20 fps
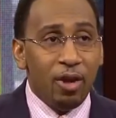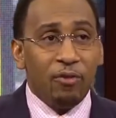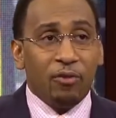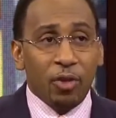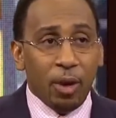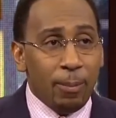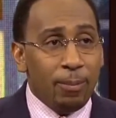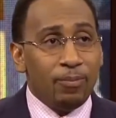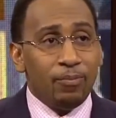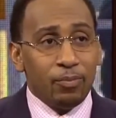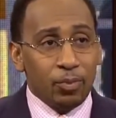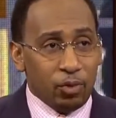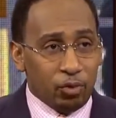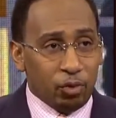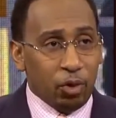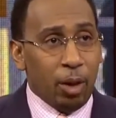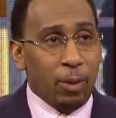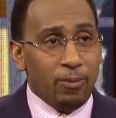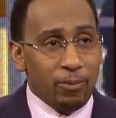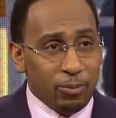from
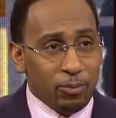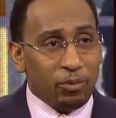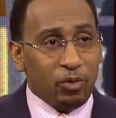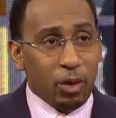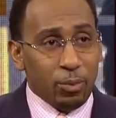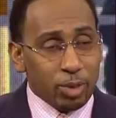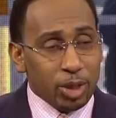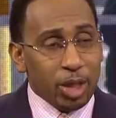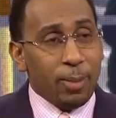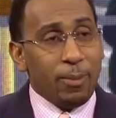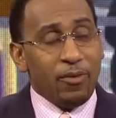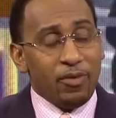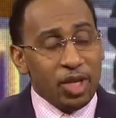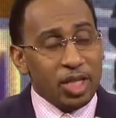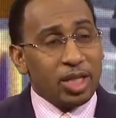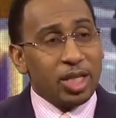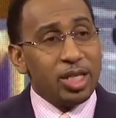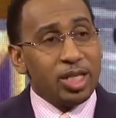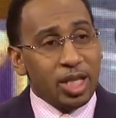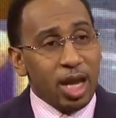some of
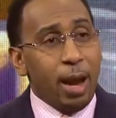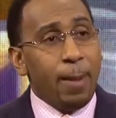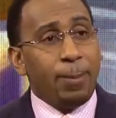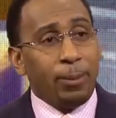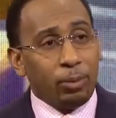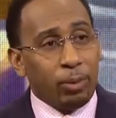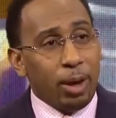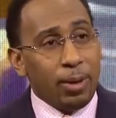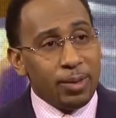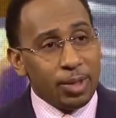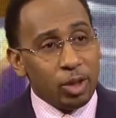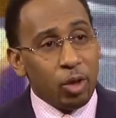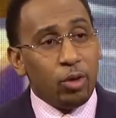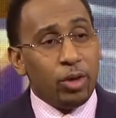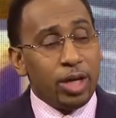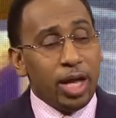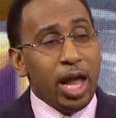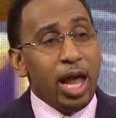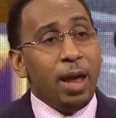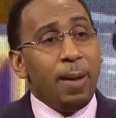his contemporaries
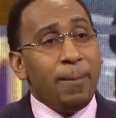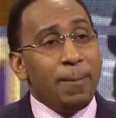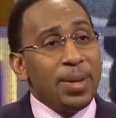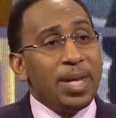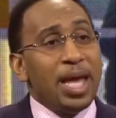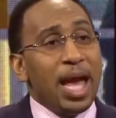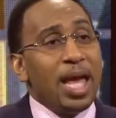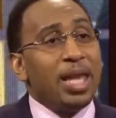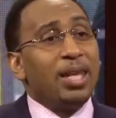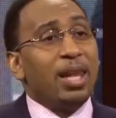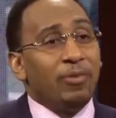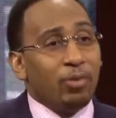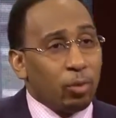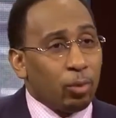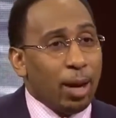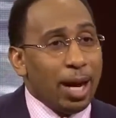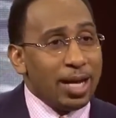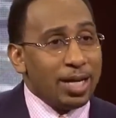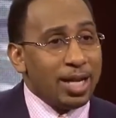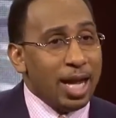on the NBA
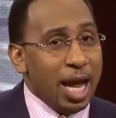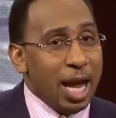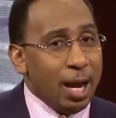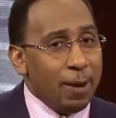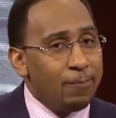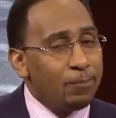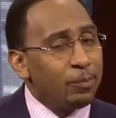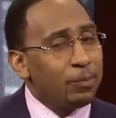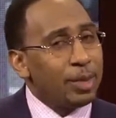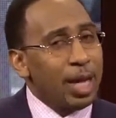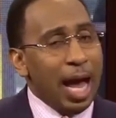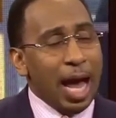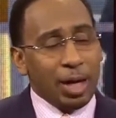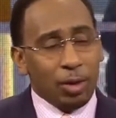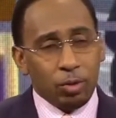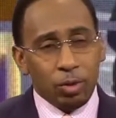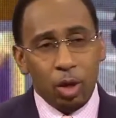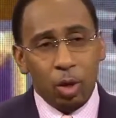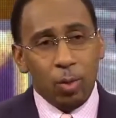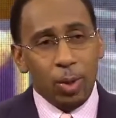level right now. I
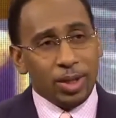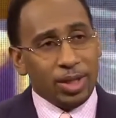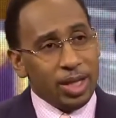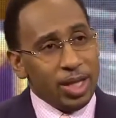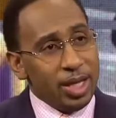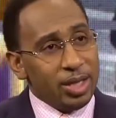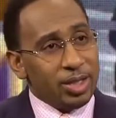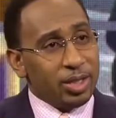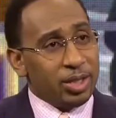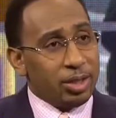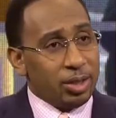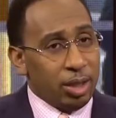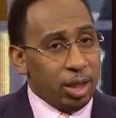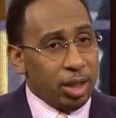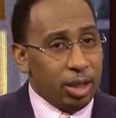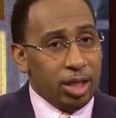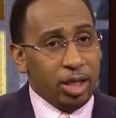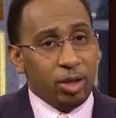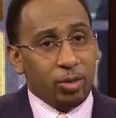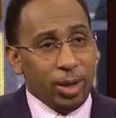don't know whether it's
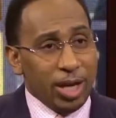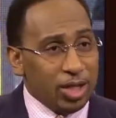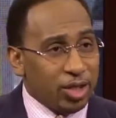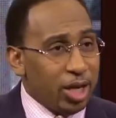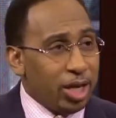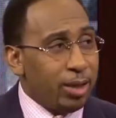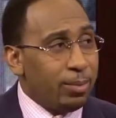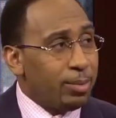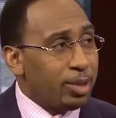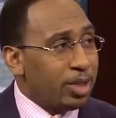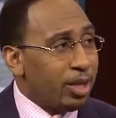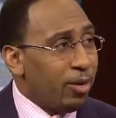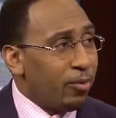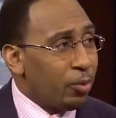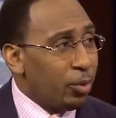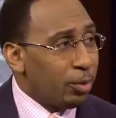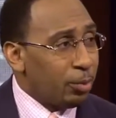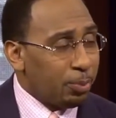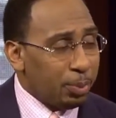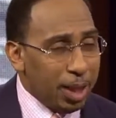ingratiating
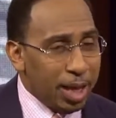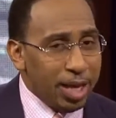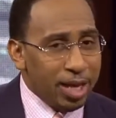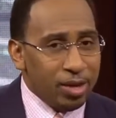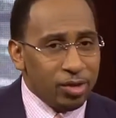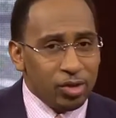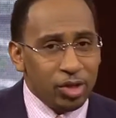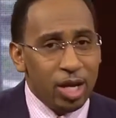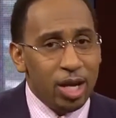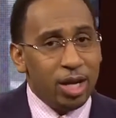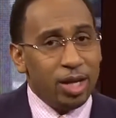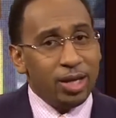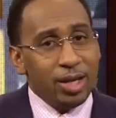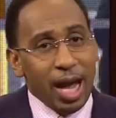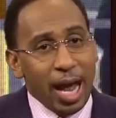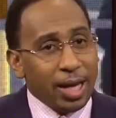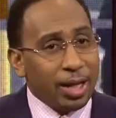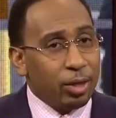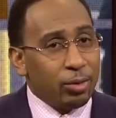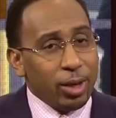himself with players,
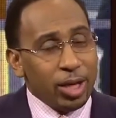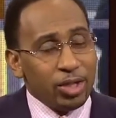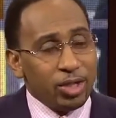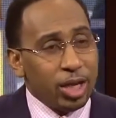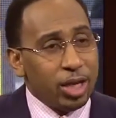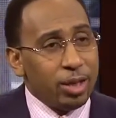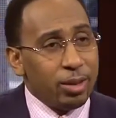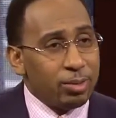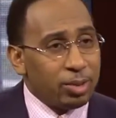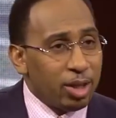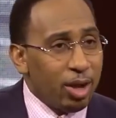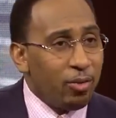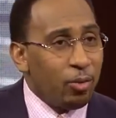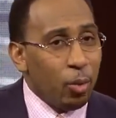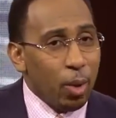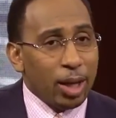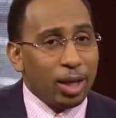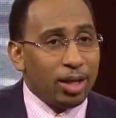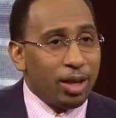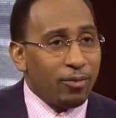not ingratiating himself
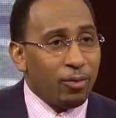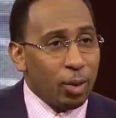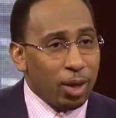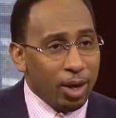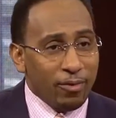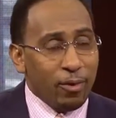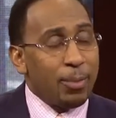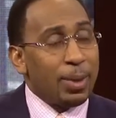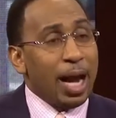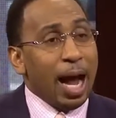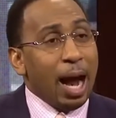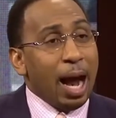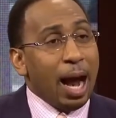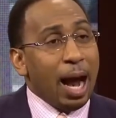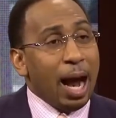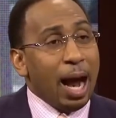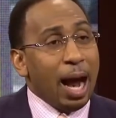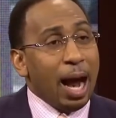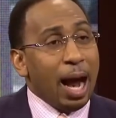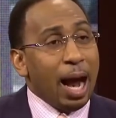well enough, whatever. But I
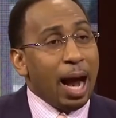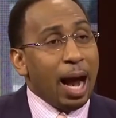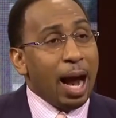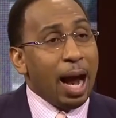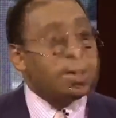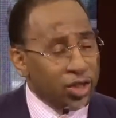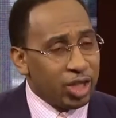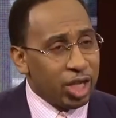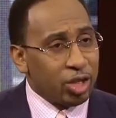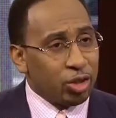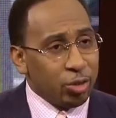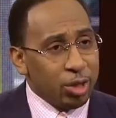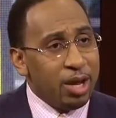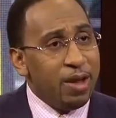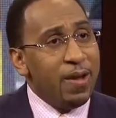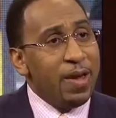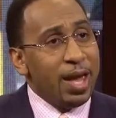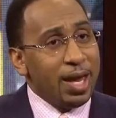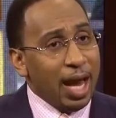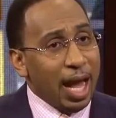respect Alvin Gentry,
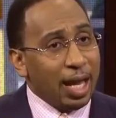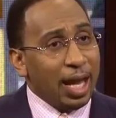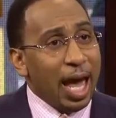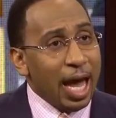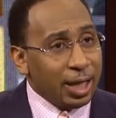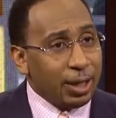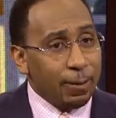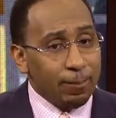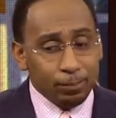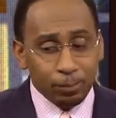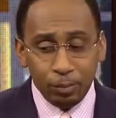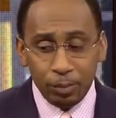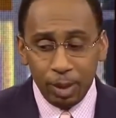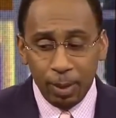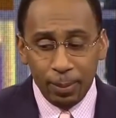and I like him.